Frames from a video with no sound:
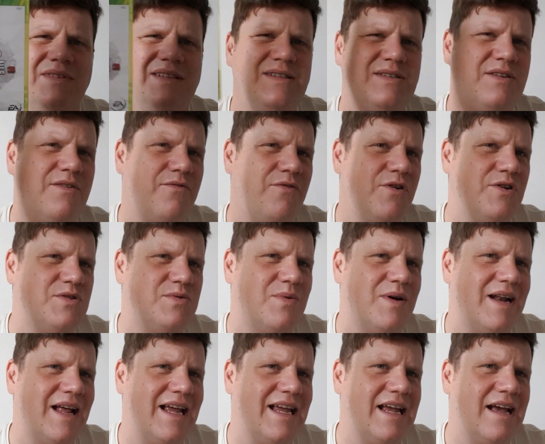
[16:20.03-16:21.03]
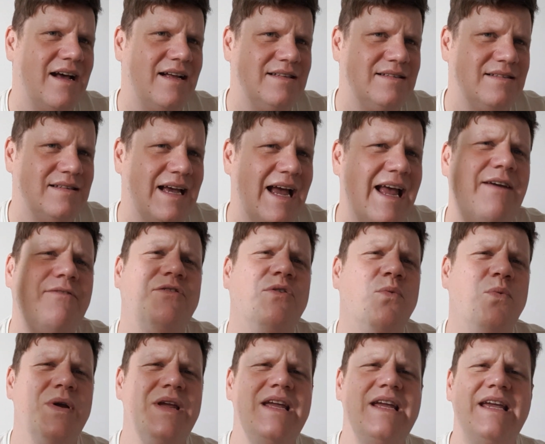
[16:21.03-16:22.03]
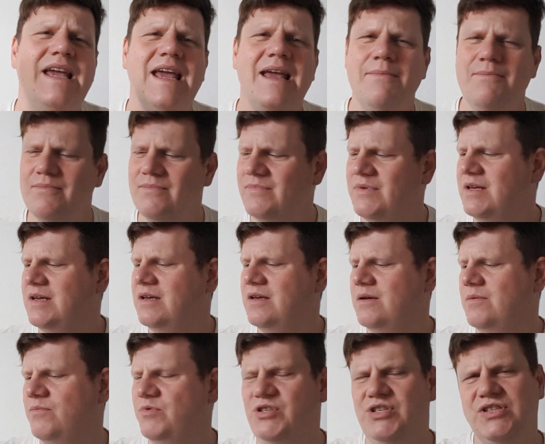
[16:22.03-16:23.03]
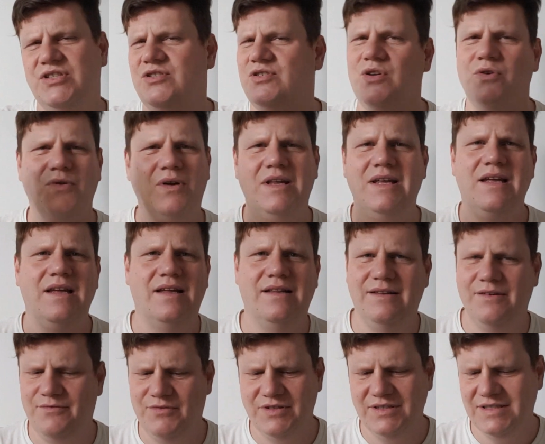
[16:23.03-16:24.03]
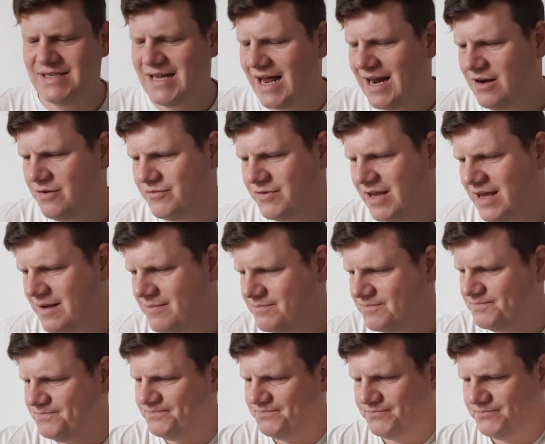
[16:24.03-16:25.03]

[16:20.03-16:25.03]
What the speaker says: this is the first one I got. I have the Wii game, which is totally a different style of game.